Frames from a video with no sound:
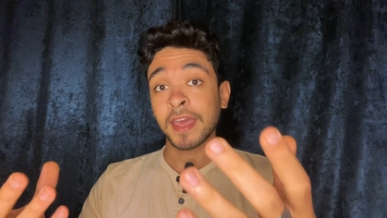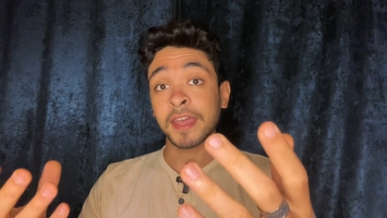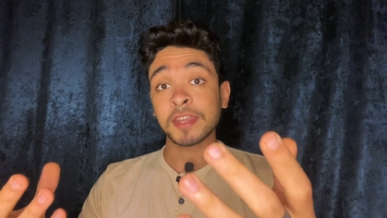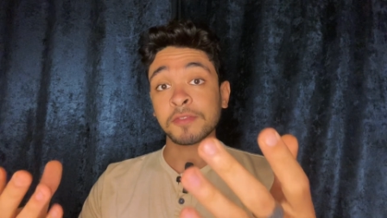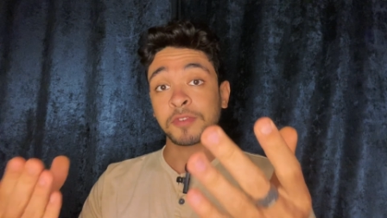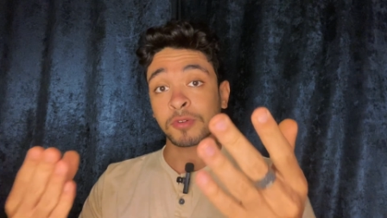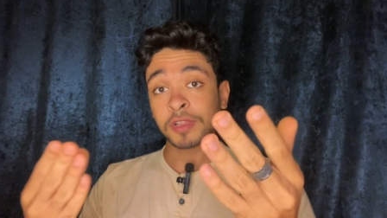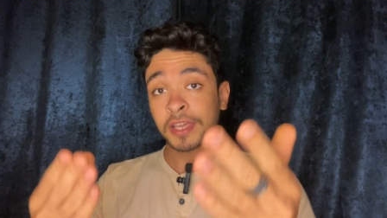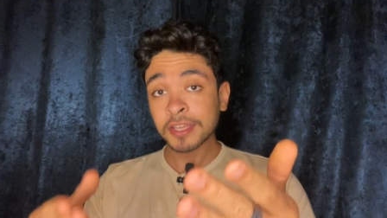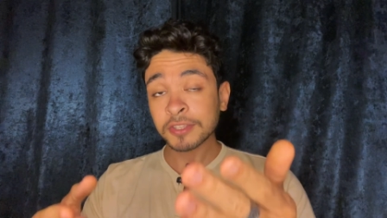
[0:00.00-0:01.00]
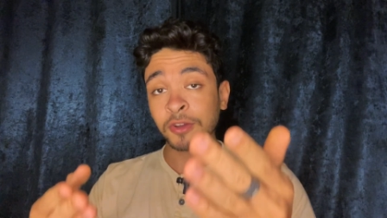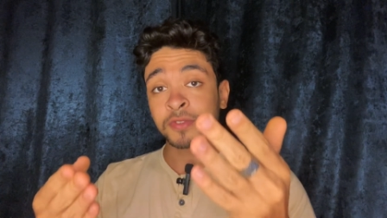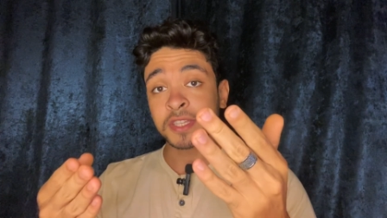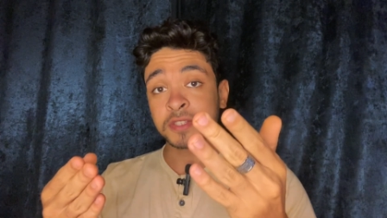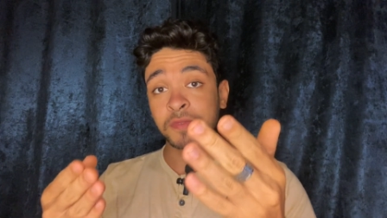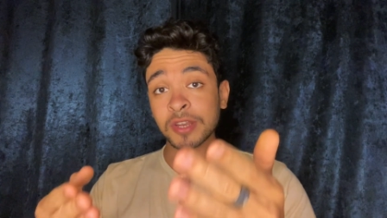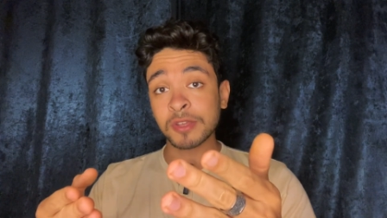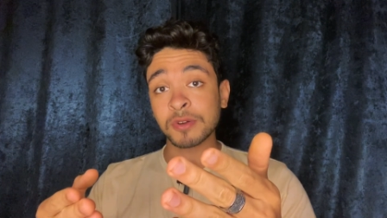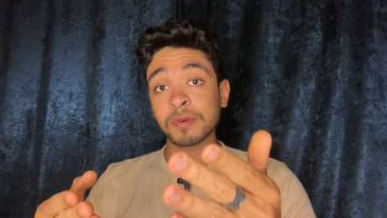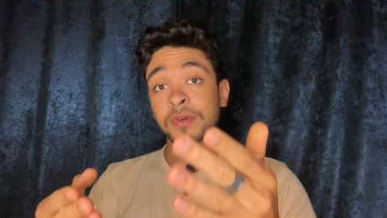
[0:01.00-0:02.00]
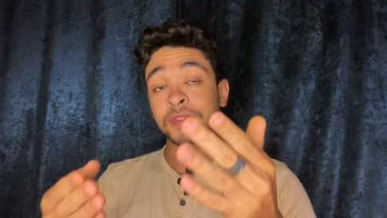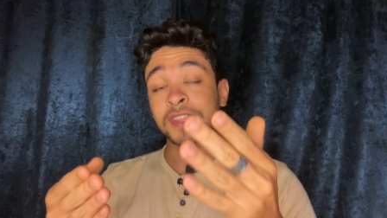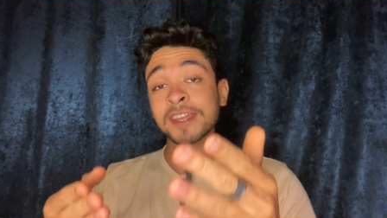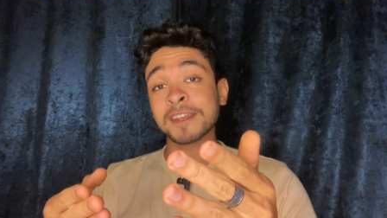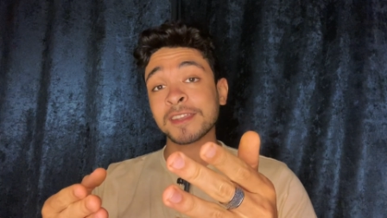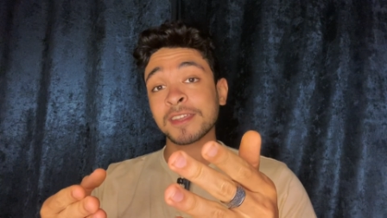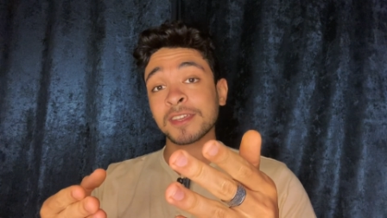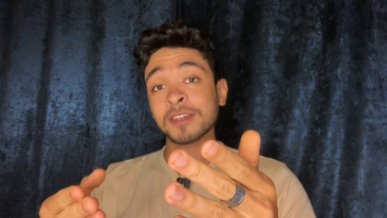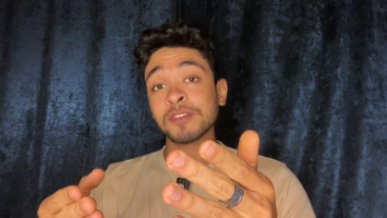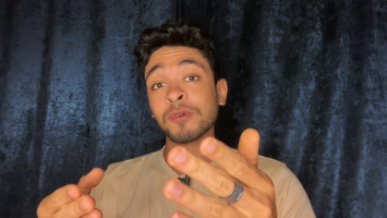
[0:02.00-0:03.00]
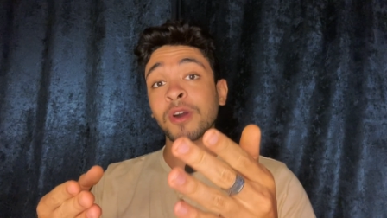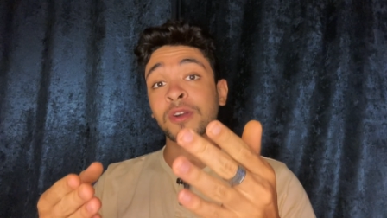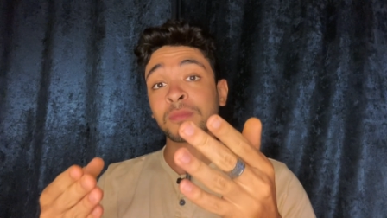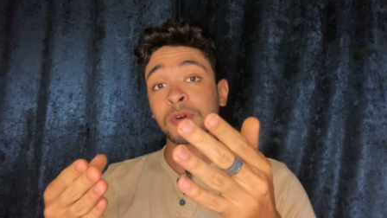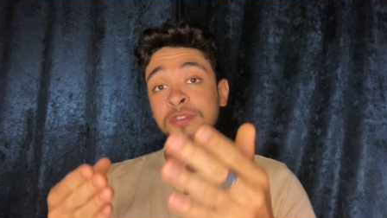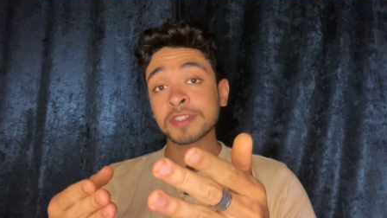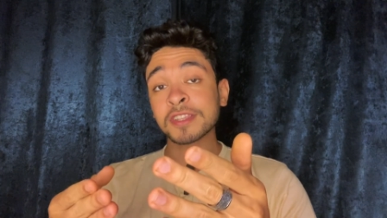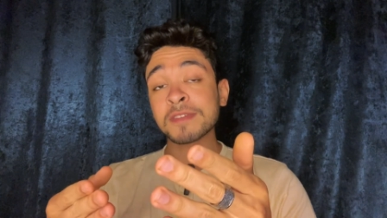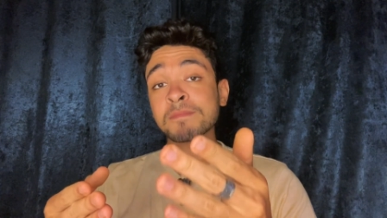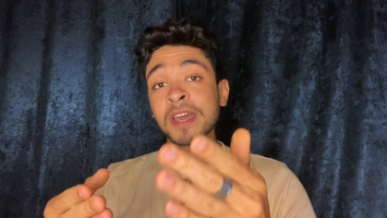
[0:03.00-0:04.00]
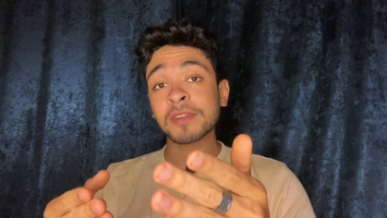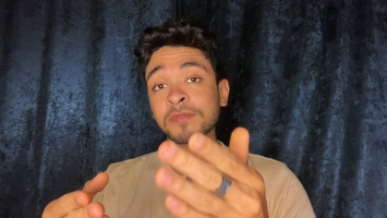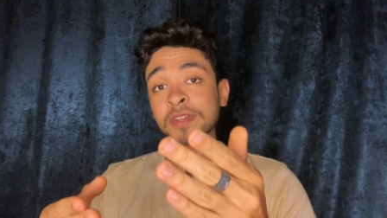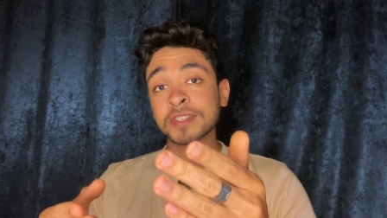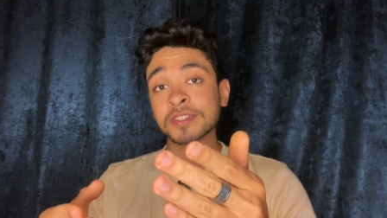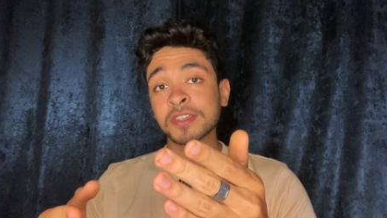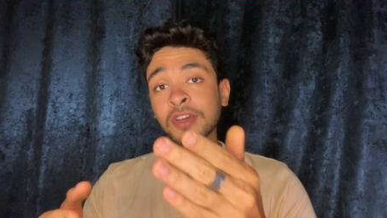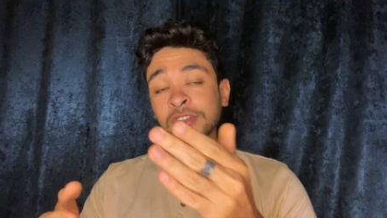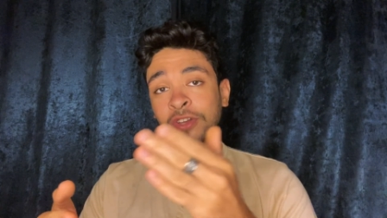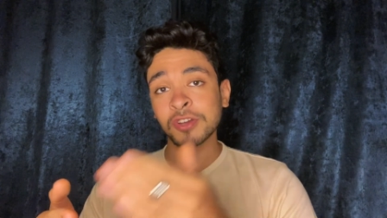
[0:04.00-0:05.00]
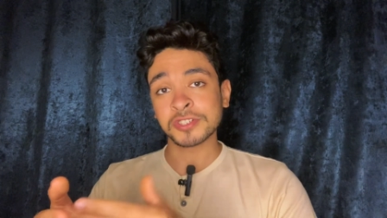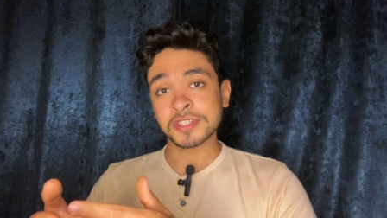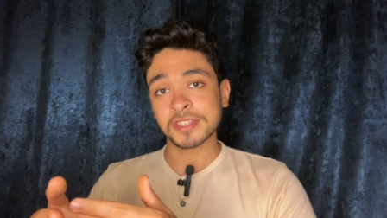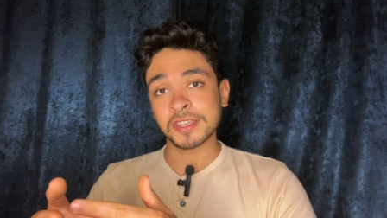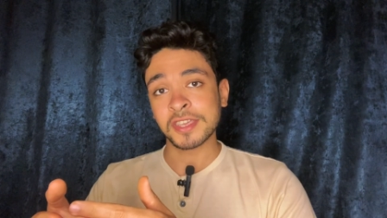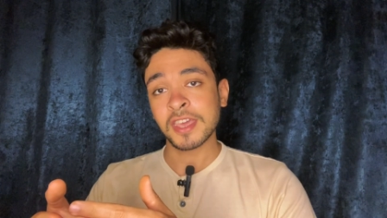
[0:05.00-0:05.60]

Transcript: And if you clicked on this video, then you are mostly manifesting unconsciously.